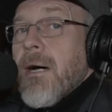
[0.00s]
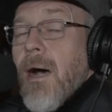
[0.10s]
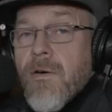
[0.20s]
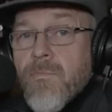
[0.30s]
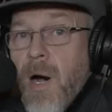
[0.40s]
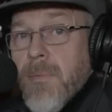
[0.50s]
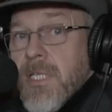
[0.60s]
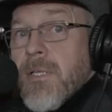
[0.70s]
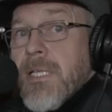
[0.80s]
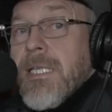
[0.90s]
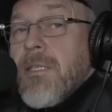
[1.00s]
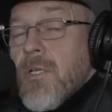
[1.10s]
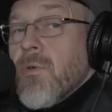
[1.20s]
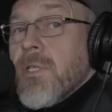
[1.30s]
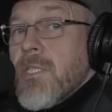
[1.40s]
of Bob Dylan in the
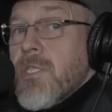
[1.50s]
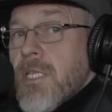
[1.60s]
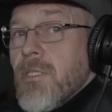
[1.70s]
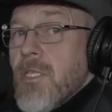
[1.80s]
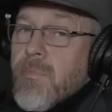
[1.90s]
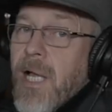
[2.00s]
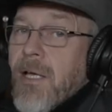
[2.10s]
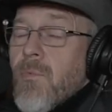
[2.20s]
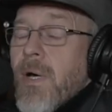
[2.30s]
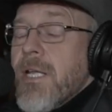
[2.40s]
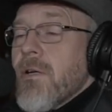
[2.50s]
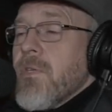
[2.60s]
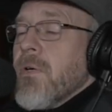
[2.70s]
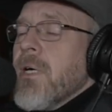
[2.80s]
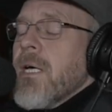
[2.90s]
early 60s, black and white interview,